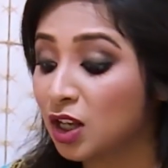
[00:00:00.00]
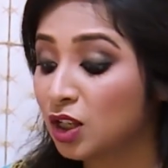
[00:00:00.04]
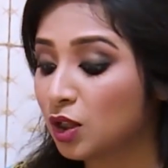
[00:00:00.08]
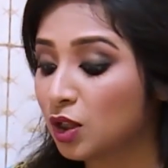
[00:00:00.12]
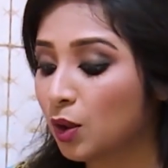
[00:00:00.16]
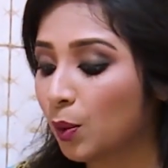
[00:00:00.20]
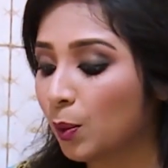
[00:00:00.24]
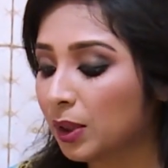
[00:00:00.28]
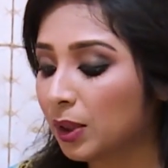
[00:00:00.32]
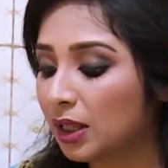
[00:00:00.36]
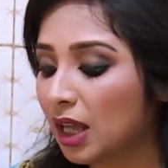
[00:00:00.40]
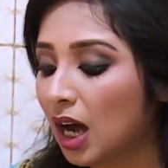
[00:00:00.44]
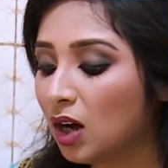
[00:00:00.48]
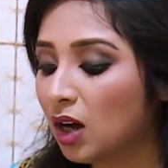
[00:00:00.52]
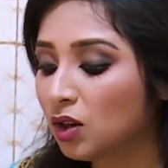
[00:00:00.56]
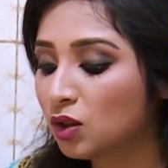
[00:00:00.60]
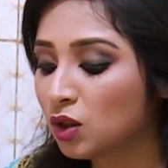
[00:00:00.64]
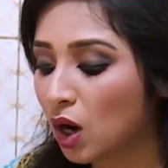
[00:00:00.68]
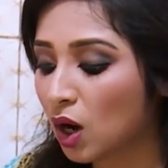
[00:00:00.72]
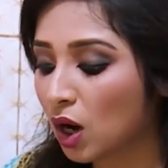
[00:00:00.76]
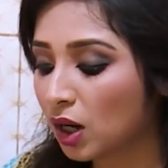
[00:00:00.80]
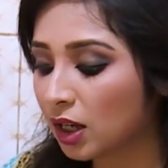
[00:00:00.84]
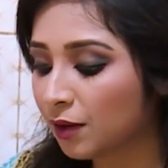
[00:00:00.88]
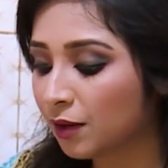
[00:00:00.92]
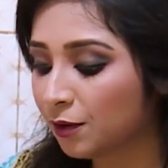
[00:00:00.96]
So without
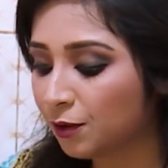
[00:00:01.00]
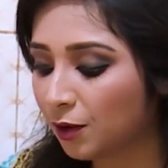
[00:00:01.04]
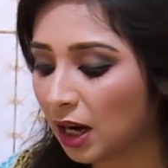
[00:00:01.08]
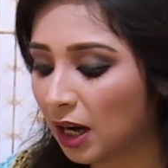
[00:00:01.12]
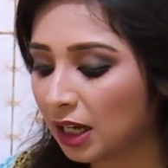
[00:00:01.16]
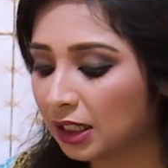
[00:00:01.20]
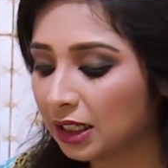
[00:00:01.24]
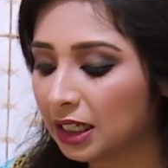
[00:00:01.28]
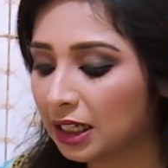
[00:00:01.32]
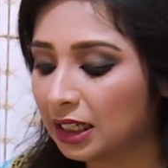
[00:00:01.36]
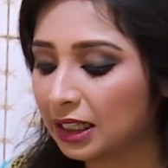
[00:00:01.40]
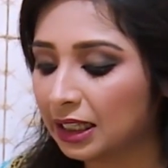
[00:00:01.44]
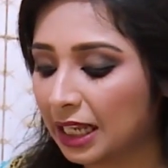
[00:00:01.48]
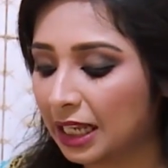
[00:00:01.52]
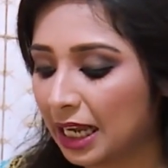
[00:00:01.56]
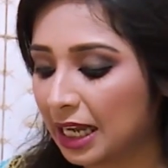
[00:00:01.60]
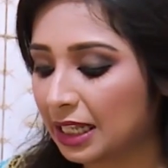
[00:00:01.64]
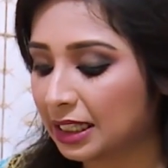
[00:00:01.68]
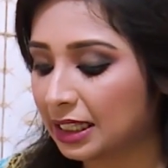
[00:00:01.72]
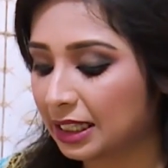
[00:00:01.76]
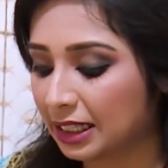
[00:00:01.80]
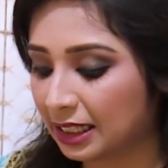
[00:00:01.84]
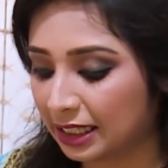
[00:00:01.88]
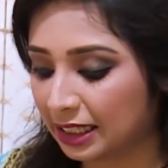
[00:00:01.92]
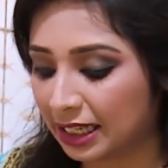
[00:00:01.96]
talking further,
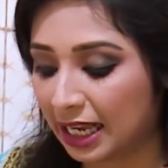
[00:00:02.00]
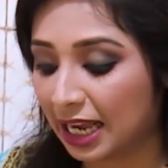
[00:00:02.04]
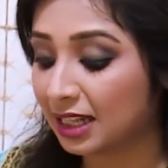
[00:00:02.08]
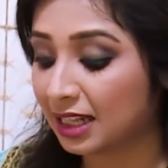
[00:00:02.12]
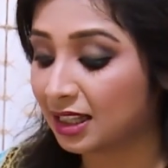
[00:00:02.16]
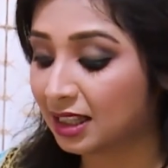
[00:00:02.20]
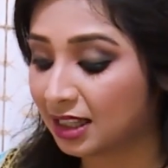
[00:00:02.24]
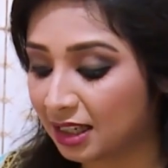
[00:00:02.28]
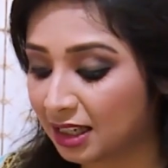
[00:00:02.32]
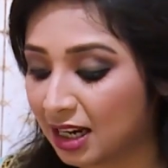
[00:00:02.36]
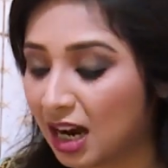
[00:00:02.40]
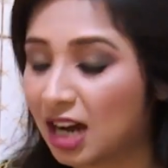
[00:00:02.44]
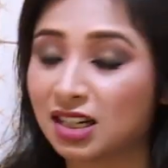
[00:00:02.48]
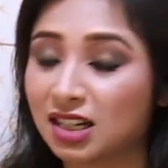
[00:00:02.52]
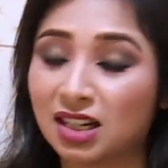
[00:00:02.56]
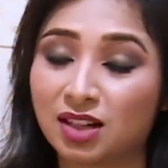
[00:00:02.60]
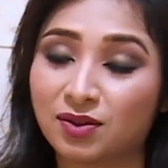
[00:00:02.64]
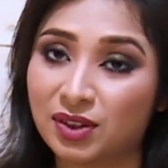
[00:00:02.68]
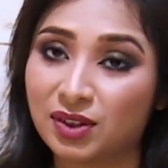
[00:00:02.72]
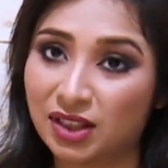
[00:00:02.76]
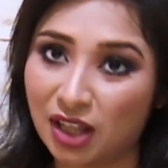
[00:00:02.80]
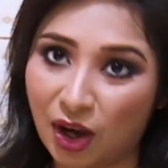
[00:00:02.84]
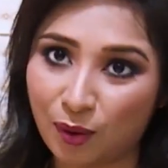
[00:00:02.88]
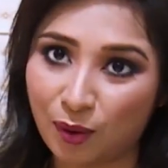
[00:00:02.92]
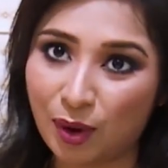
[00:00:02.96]
let's get started
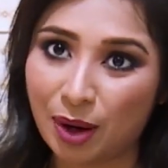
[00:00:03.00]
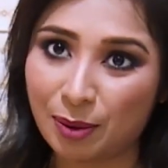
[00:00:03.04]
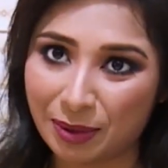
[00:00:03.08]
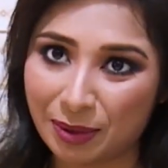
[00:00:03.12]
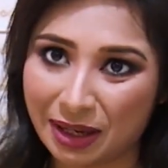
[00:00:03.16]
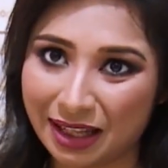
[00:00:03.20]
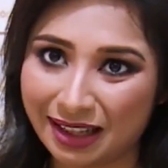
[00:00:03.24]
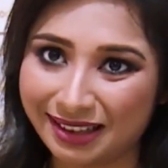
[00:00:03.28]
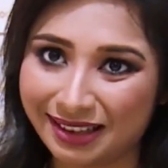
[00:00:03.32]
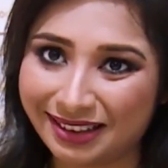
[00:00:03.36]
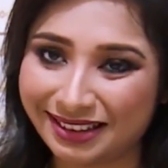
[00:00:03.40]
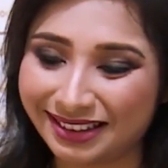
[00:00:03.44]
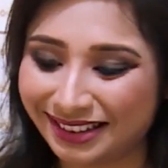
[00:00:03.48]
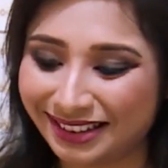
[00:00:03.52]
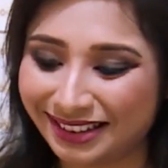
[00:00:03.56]
with our meal.